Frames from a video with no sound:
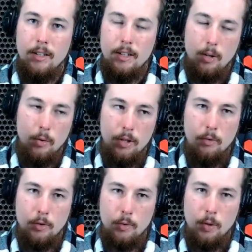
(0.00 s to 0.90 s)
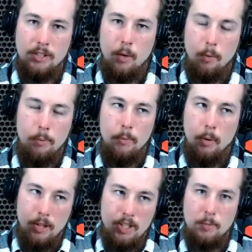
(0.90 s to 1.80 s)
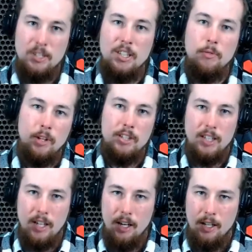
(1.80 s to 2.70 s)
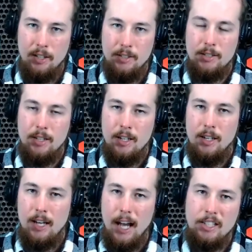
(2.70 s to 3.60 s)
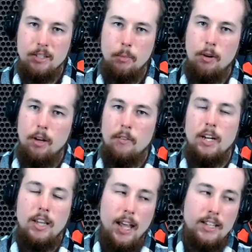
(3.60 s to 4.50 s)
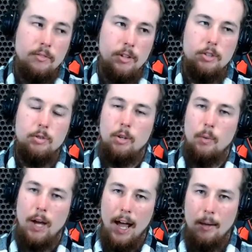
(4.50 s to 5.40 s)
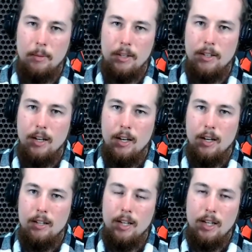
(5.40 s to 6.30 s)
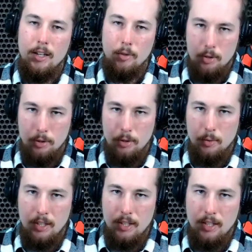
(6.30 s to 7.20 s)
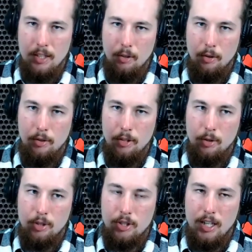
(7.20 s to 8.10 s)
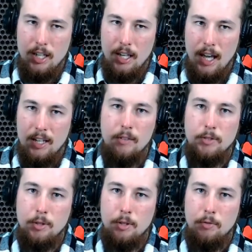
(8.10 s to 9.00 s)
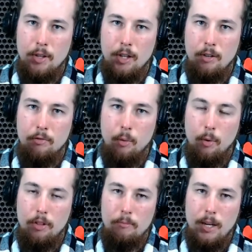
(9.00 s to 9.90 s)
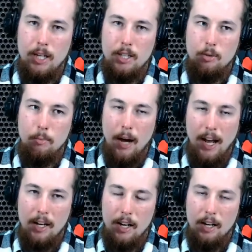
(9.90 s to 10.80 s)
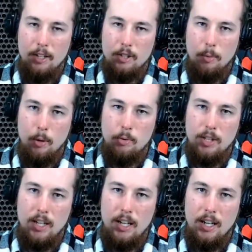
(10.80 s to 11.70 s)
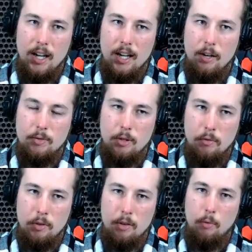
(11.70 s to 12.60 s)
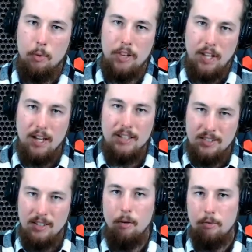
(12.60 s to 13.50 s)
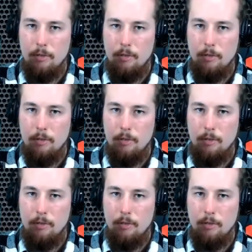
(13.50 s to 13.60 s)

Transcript: The only difference was they were promoting specifically guns as a part of it. And that's eventually what happened. That they're still doing the deal. You're just getting a gift certificate for the money to buy a gun as opposed to getting a gift certificate for the gun itself.